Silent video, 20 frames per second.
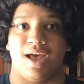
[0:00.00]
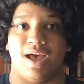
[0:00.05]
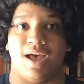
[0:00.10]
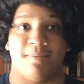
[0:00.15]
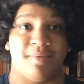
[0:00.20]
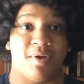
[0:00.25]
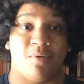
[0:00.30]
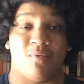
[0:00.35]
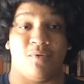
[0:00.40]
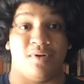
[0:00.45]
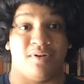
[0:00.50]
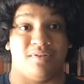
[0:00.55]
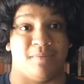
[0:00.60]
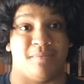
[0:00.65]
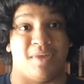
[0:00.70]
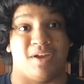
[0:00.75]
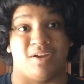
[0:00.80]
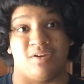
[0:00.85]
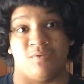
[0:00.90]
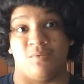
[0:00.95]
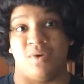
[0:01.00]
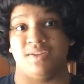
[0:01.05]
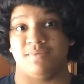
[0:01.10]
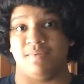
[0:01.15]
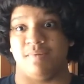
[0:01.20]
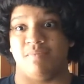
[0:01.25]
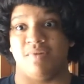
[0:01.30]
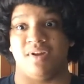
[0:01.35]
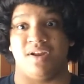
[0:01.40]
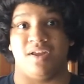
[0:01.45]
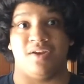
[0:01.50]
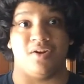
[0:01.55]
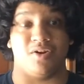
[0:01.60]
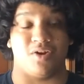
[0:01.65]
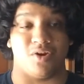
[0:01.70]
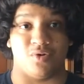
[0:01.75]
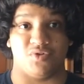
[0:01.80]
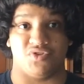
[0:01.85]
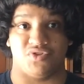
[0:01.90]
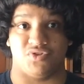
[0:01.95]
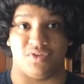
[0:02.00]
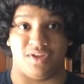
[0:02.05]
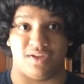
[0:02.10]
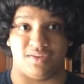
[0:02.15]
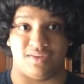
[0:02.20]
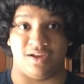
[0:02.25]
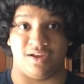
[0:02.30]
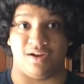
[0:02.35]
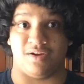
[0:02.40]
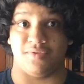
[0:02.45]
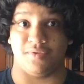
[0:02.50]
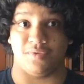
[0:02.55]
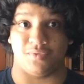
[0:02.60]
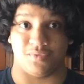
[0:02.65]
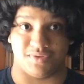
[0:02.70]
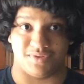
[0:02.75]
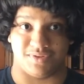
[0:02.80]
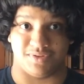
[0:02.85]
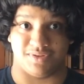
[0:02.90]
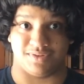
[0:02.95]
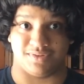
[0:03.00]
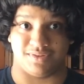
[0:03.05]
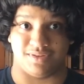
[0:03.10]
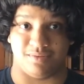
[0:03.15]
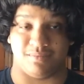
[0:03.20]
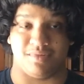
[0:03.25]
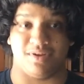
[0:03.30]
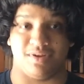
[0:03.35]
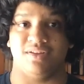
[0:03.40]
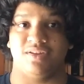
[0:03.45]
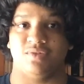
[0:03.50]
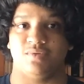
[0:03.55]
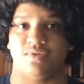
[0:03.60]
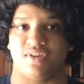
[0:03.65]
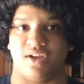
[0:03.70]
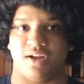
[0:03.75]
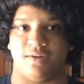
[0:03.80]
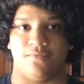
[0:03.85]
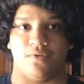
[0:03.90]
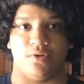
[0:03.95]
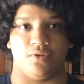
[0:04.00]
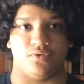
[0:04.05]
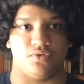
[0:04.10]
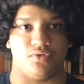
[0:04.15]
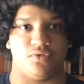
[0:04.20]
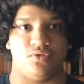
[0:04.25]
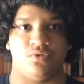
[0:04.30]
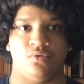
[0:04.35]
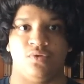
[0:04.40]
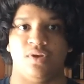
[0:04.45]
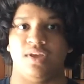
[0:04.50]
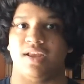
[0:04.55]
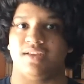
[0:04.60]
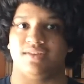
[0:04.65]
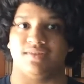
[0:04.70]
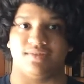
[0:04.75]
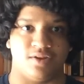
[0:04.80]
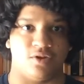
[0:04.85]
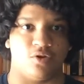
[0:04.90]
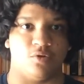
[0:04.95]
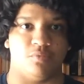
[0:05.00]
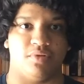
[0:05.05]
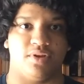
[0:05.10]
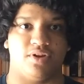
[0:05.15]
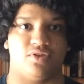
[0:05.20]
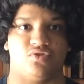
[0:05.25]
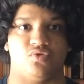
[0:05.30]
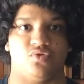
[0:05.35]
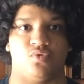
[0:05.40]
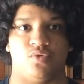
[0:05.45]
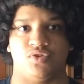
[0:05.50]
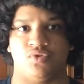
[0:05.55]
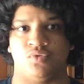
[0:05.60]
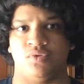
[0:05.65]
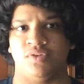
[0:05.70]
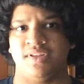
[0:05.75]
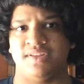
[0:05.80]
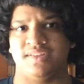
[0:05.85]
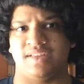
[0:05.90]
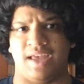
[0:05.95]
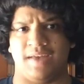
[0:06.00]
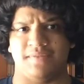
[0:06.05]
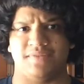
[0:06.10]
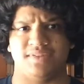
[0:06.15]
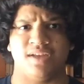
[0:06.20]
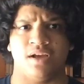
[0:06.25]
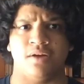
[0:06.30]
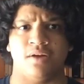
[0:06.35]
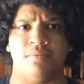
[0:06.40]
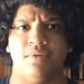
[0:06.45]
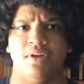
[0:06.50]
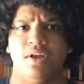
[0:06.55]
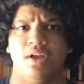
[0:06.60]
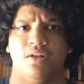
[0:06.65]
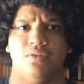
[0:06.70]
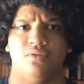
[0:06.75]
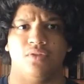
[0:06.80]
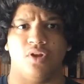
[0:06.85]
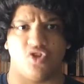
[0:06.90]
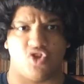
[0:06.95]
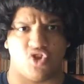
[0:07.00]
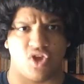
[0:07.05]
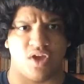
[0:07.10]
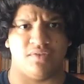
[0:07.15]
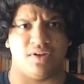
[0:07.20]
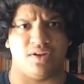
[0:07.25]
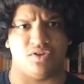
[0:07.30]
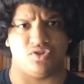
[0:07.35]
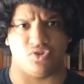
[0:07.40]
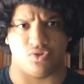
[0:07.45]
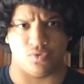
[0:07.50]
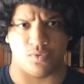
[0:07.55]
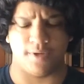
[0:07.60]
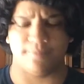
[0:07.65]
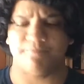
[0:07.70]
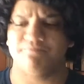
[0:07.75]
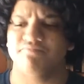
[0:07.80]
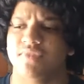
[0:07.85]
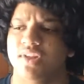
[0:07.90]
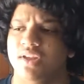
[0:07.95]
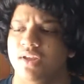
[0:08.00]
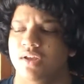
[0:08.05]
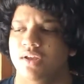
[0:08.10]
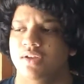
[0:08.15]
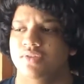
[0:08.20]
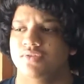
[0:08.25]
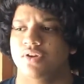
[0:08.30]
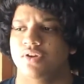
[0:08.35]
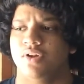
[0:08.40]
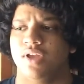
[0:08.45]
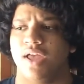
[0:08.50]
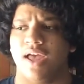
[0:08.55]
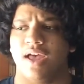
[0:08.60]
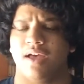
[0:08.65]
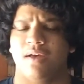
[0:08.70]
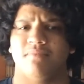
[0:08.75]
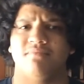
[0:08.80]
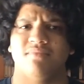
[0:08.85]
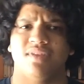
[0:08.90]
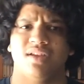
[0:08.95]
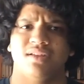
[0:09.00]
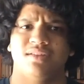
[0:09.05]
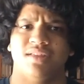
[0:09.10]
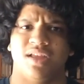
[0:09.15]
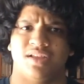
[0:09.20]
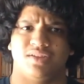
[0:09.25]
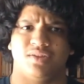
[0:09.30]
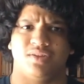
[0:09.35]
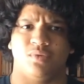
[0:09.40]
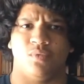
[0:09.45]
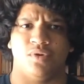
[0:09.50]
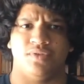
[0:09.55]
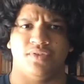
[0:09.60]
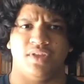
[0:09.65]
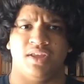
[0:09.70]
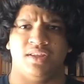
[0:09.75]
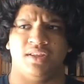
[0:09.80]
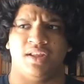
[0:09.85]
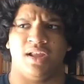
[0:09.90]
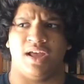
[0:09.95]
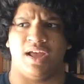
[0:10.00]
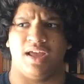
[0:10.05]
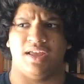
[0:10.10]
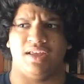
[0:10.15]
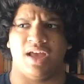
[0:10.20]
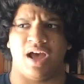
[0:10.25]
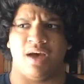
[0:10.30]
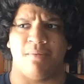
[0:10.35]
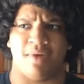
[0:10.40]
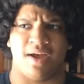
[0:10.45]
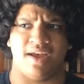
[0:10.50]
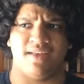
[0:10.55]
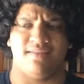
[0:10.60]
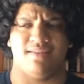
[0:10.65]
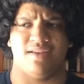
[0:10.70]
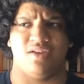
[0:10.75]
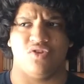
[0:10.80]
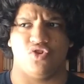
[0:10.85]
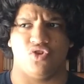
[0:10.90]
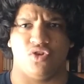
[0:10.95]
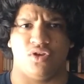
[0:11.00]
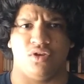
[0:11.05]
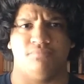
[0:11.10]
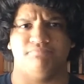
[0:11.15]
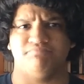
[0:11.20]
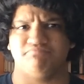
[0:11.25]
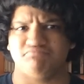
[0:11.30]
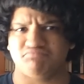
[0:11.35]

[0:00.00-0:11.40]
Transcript: I'm not going to waste my money on a coaster like that on the 360. But at least with Titanfall 2, it has a single-player story, so at least I have some longevity to it. So yeah, that's the one thing that got my attention.